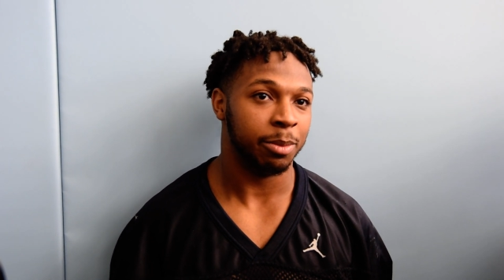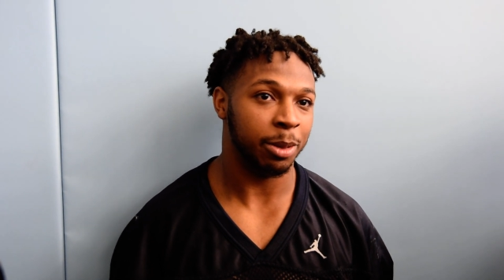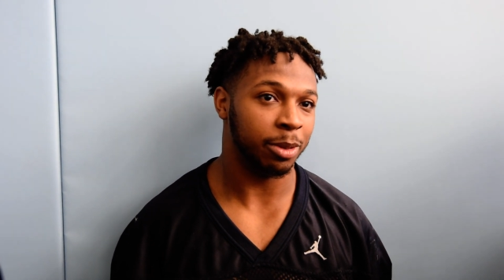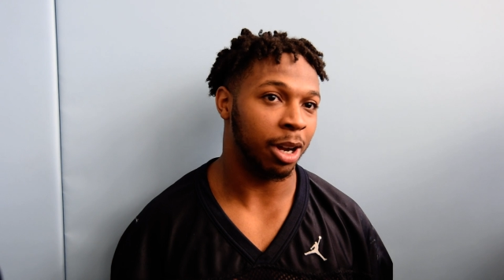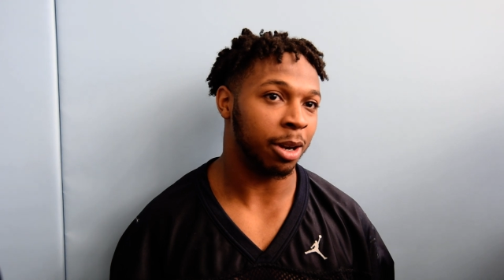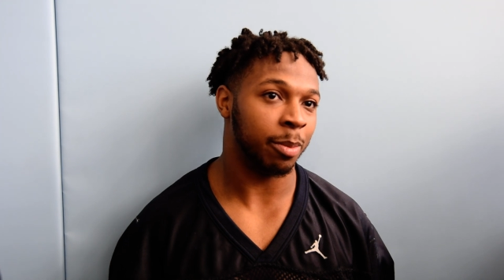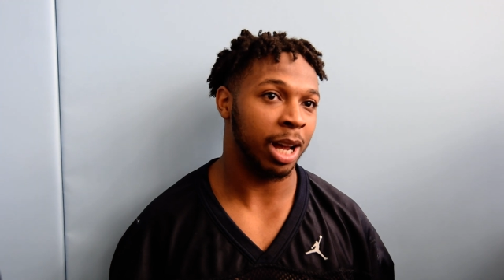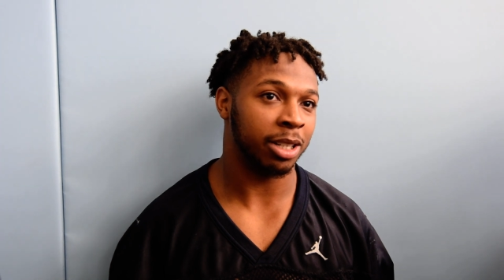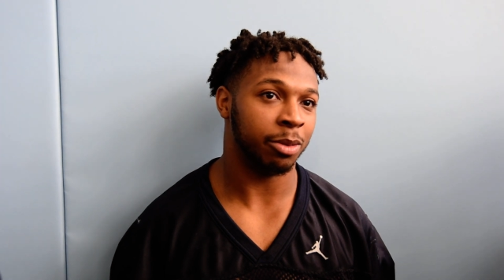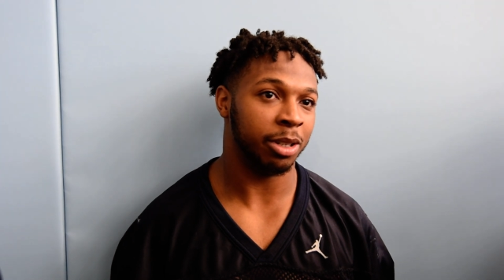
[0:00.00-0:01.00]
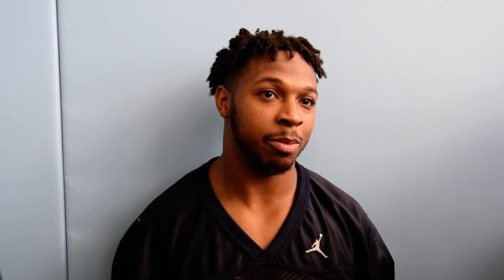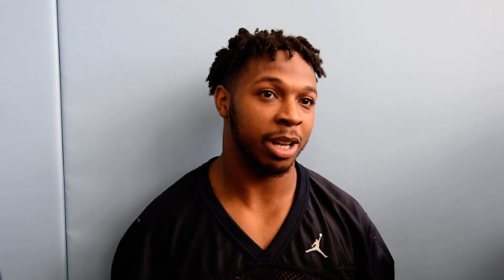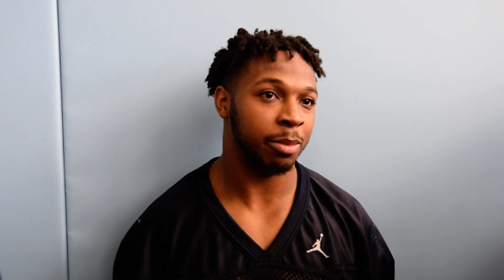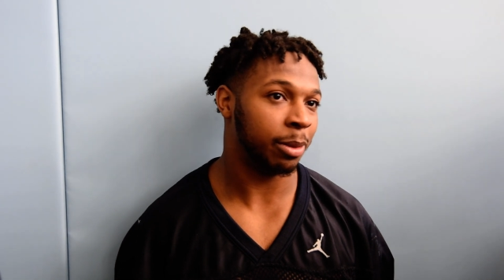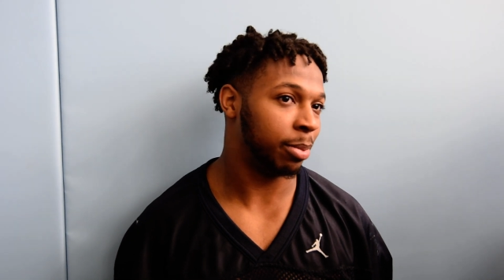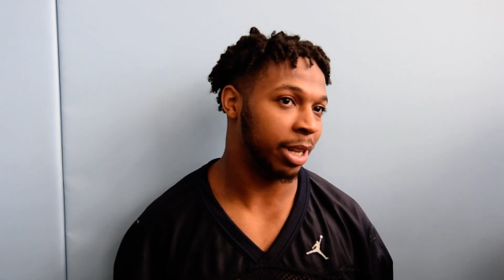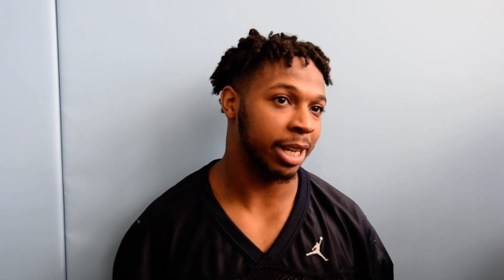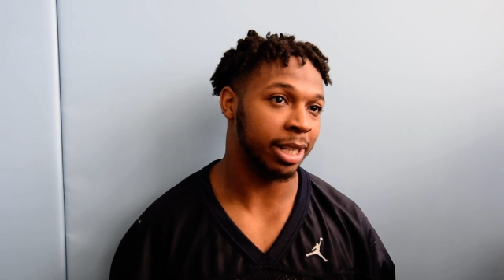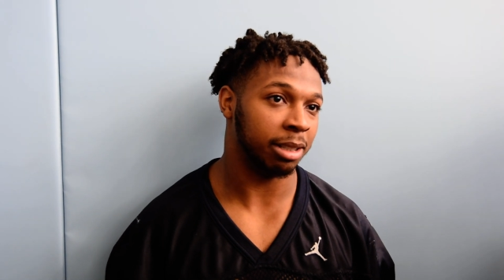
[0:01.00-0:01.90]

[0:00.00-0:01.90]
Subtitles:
people talk about you and you make big plays.